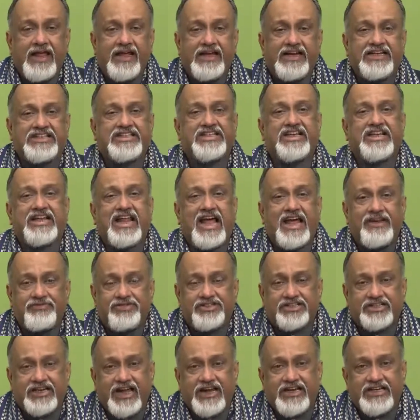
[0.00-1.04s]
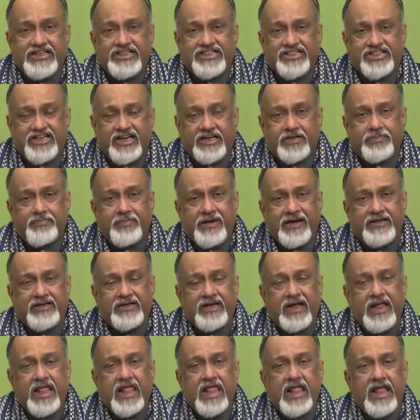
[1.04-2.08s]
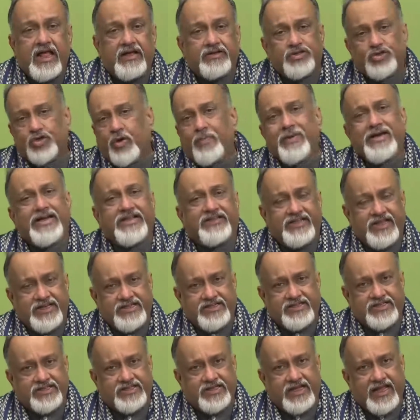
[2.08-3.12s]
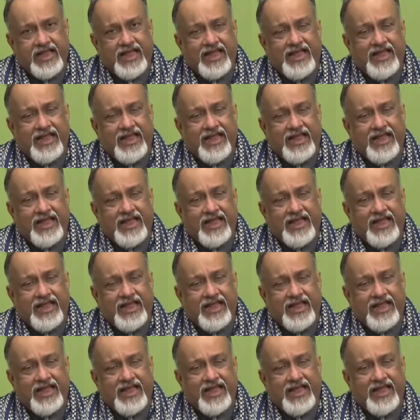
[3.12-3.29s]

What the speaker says: it is a lifestyle statement, so many things.